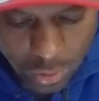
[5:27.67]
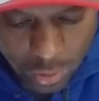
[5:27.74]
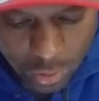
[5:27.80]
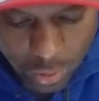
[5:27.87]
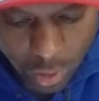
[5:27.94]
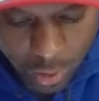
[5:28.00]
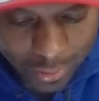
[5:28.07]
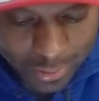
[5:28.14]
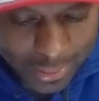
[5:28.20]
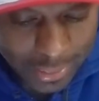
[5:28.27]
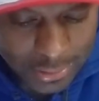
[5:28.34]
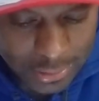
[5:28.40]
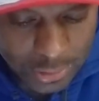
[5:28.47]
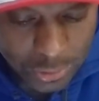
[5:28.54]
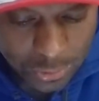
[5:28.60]
our
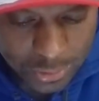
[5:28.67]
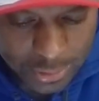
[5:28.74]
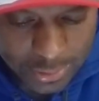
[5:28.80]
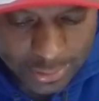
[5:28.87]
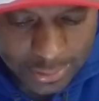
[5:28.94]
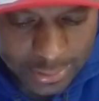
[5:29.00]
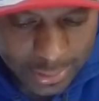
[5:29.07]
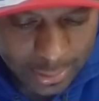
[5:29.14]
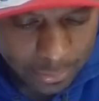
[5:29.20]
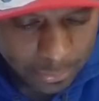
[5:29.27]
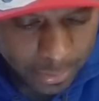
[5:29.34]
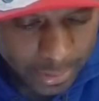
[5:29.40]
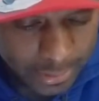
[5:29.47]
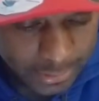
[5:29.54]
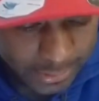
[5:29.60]
Constitution is nothing but a
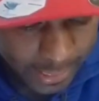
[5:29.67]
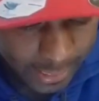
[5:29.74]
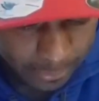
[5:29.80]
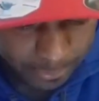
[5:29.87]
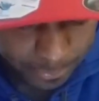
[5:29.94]
sham.